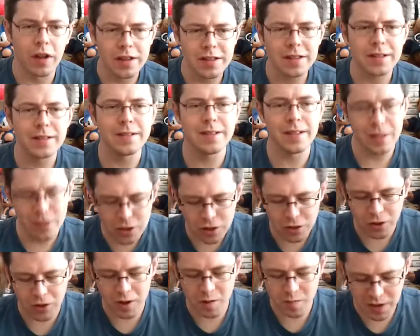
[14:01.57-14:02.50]
unless I did
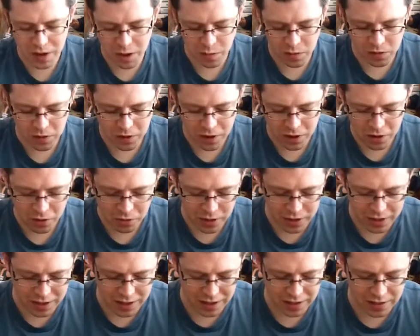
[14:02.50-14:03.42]
show it in a pickups video,
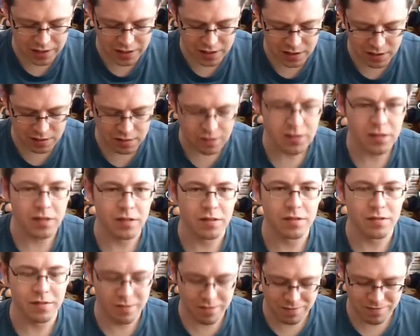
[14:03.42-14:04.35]
in which case
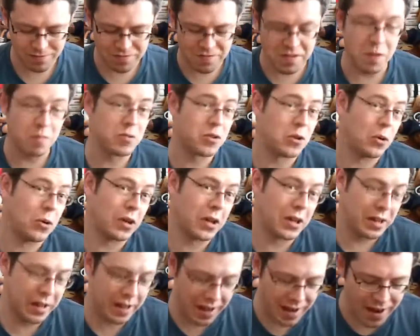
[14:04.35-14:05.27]
I'm
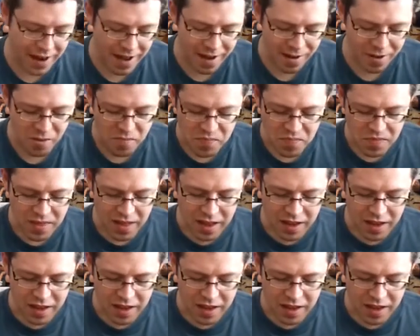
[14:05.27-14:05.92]
showing it again now.